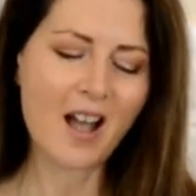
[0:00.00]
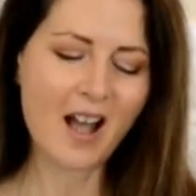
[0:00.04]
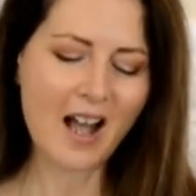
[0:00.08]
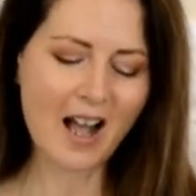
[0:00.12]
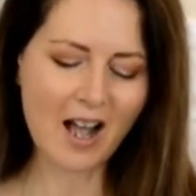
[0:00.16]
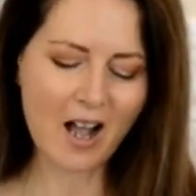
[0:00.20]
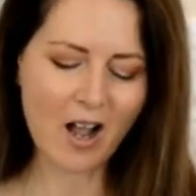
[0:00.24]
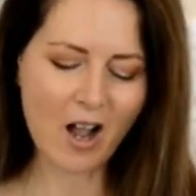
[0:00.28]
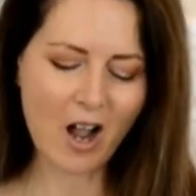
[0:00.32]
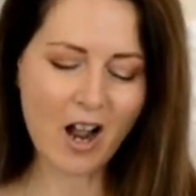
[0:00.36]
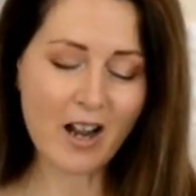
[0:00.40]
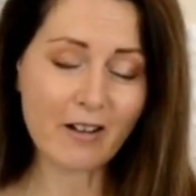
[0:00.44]

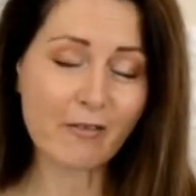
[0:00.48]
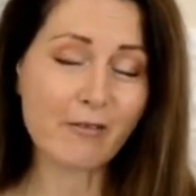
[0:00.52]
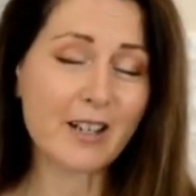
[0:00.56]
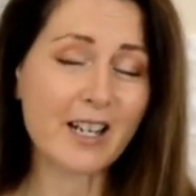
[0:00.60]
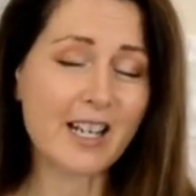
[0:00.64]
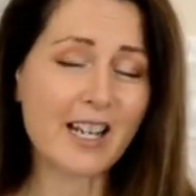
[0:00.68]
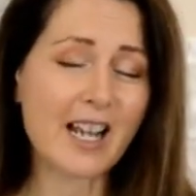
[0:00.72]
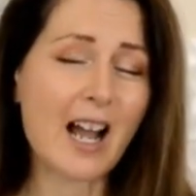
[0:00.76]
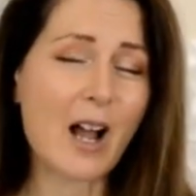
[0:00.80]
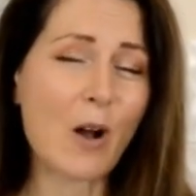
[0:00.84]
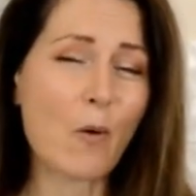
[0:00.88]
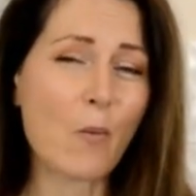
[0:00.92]
I
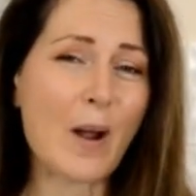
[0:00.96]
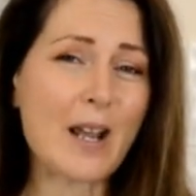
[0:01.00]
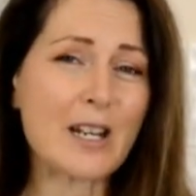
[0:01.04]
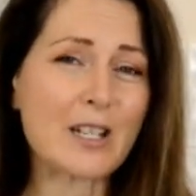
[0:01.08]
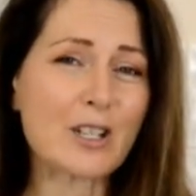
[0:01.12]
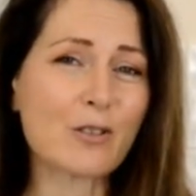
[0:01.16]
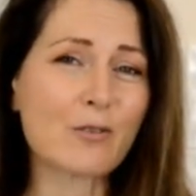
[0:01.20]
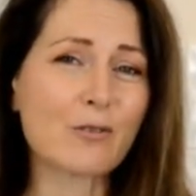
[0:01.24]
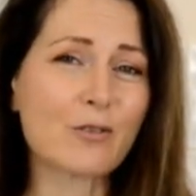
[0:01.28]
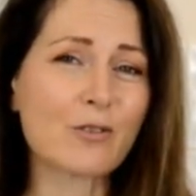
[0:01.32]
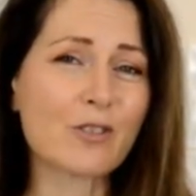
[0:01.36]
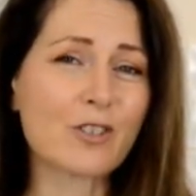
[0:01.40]
really can't wait
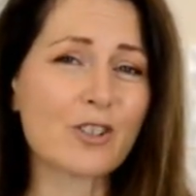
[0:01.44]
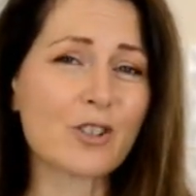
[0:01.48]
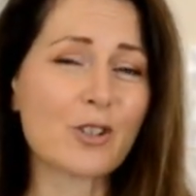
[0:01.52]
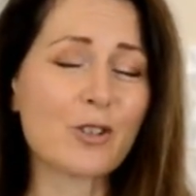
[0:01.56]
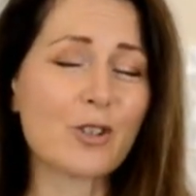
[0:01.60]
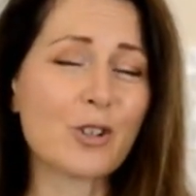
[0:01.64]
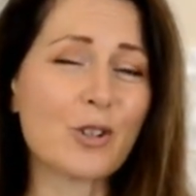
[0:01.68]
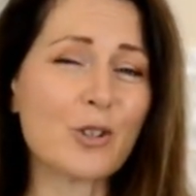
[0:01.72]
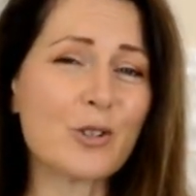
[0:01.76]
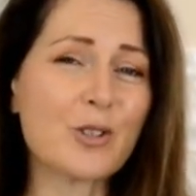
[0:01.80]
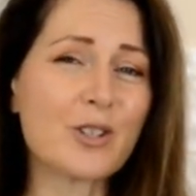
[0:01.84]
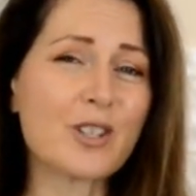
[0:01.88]

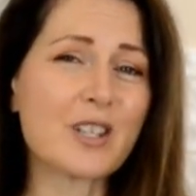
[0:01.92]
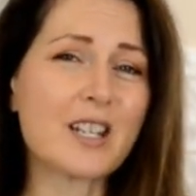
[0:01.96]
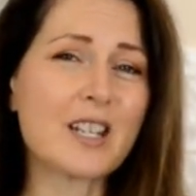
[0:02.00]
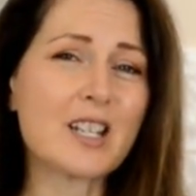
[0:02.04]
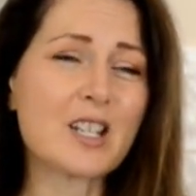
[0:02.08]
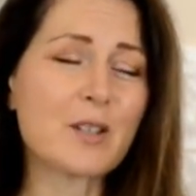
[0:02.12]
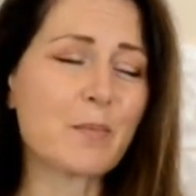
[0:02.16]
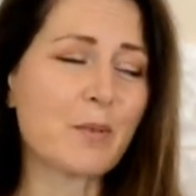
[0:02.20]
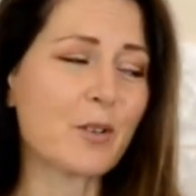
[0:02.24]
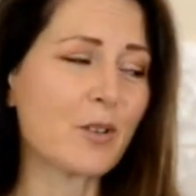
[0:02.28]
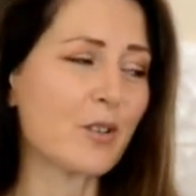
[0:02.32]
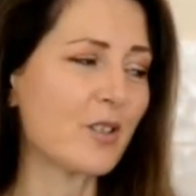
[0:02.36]
to use
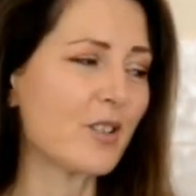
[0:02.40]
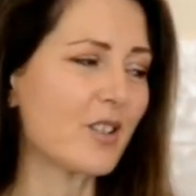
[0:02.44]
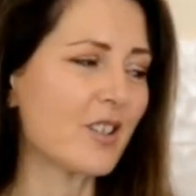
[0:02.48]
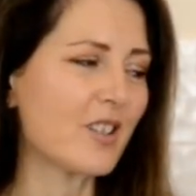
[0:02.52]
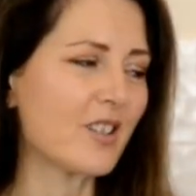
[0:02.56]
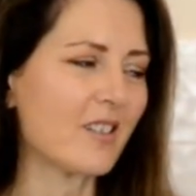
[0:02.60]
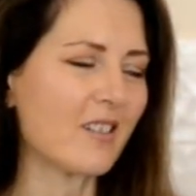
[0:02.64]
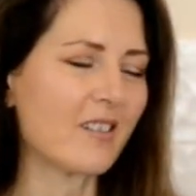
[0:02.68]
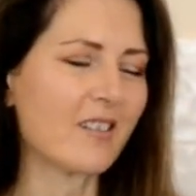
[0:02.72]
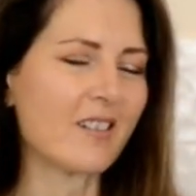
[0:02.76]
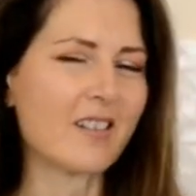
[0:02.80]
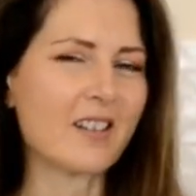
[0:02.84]
these,
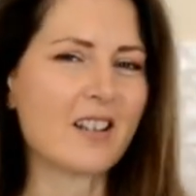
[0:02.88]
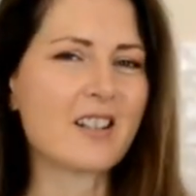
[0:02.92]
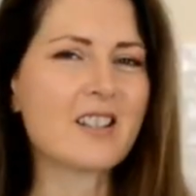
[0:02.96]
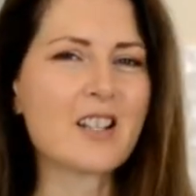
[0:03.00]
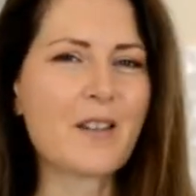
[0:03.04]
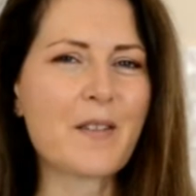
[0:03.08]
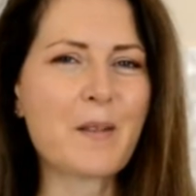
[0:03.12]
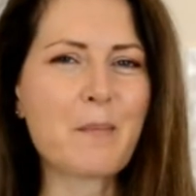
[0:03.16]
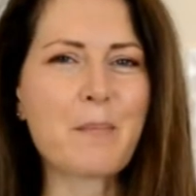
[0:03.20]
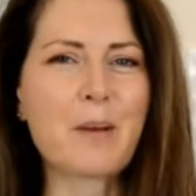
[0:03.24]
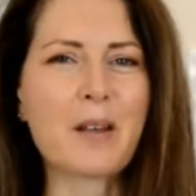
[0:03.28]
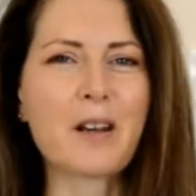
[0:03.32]
because it's
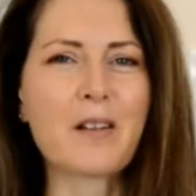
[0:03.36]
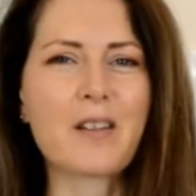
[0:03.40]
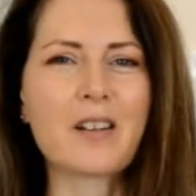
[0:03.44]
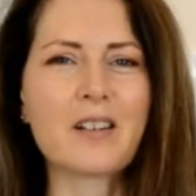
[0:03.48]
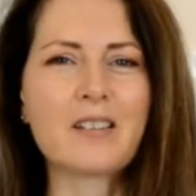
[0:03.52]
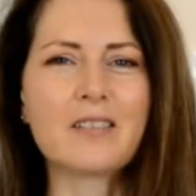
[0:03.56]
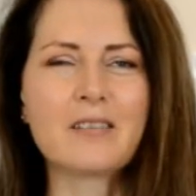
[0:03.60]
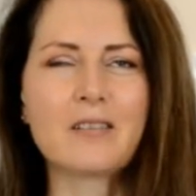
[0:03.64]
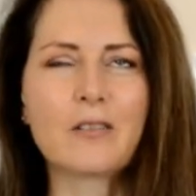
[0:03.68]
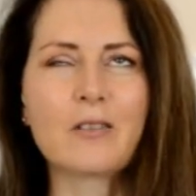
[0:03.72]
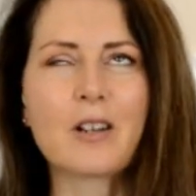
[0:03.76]
nothing better than,